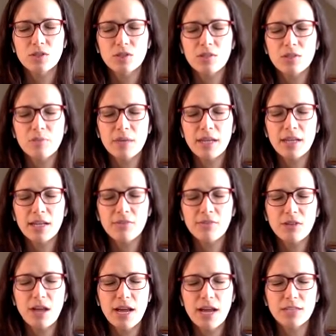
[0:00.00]
It's the beginning
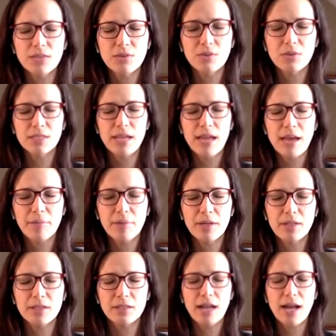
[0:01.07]
of class, so we're
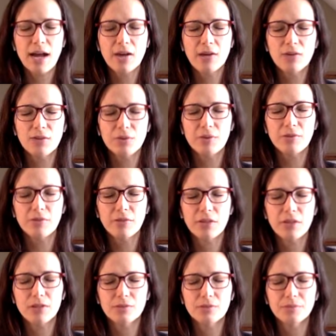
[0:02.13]
tapping into how do we
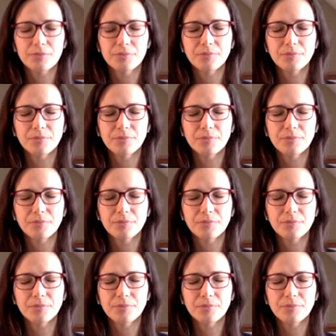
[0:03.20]
feel.